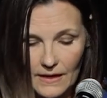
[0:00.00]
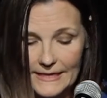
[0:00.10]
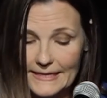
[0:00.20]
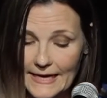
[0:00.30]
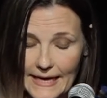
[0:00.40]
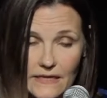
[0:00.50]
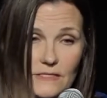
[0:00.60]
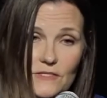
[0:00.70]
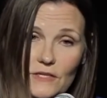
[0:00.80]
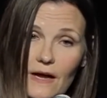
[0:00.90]
I can't
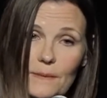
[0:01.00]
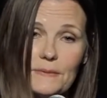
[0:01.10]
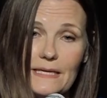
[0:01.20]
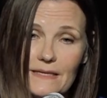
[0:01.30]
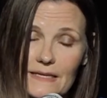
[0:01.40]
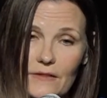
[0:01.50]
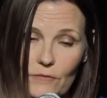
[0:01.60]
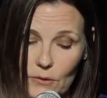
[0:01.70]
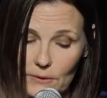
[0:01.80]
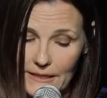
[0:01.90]
stop eating and
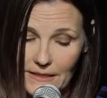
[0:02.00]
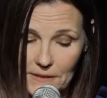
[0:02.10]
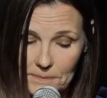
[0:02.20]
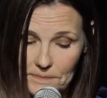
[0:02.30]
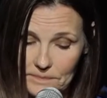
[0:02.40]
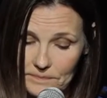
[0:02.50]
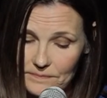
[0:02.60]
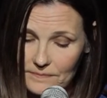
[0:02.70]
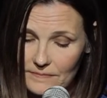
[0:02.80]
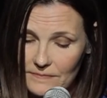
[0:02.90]
throwing up.
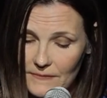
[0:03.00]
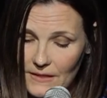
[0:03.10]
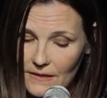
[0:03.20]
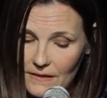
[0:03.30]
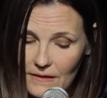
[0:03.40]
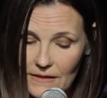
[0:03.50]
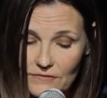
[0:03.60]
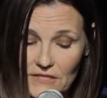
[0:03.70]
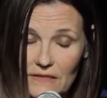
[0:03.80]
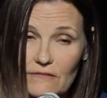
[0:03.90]

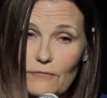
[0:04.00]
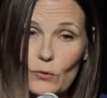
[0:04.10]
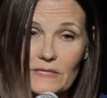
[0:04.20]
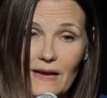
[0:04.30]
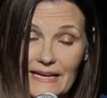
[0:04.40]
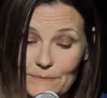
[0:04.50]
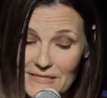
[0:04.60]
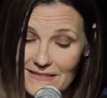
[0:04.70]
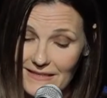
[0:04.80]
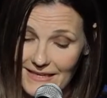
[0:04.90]
I've done it four
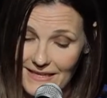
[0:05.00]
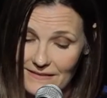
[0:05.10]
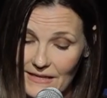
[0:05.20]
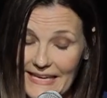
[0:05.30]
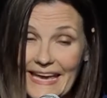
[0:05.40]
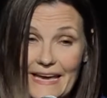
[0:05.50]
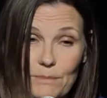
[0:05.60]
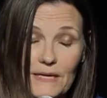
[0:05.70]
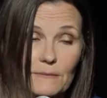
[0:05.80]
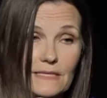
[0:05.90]
times today. I can't
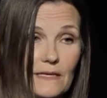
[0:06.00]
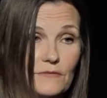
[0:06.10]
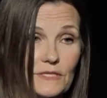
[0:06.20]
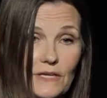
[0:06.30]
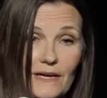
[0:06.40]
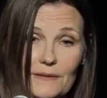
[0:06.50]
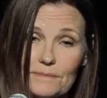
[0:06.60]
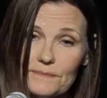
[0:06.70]
make myself stop.